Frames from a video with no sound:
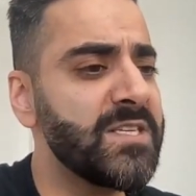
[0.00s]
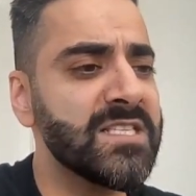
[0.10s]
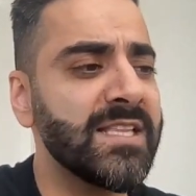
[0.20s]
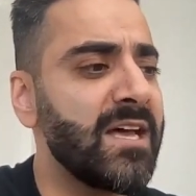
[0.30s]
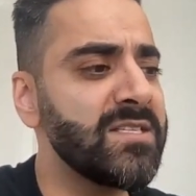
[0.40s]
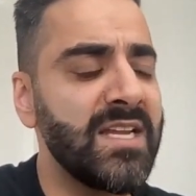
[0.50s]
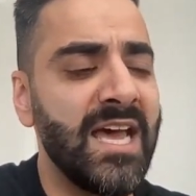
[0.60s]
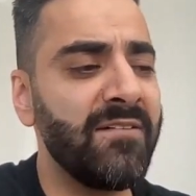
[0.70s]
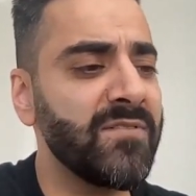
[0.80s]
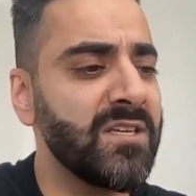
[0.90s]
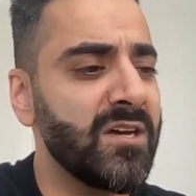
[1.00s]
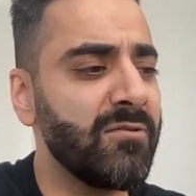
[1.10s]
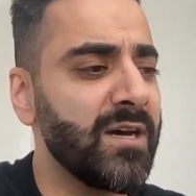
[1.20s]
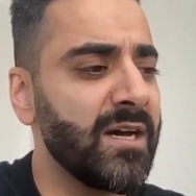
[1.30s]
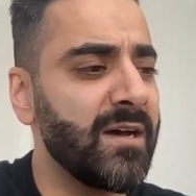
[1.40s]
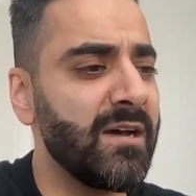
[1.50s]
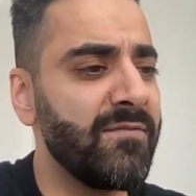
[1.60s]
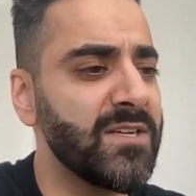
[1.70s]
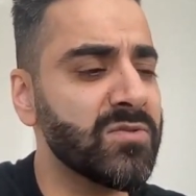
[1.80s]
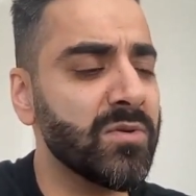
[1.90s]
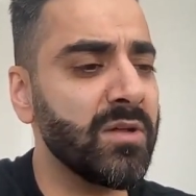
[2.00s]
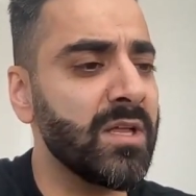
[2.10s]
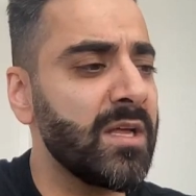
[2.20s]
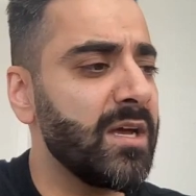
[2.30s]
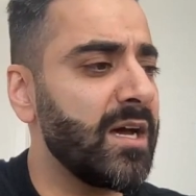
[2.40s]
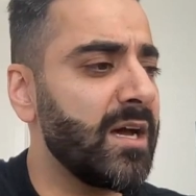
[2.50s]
Just allows you to have a visual.